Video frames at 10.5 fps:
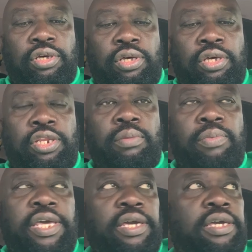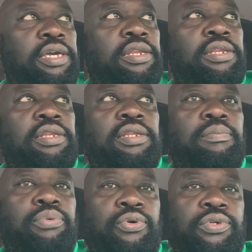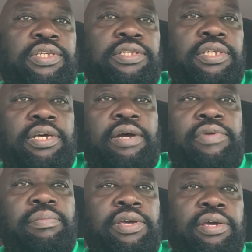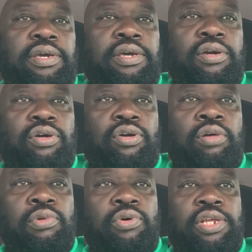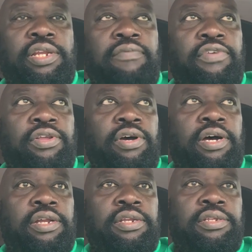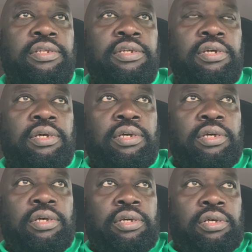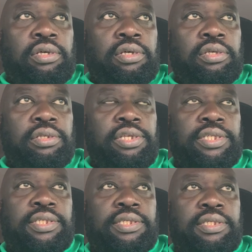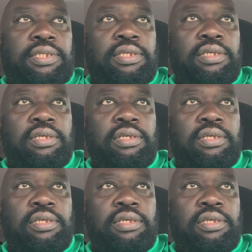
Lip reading: in the making, processing. I will be uploading that video on this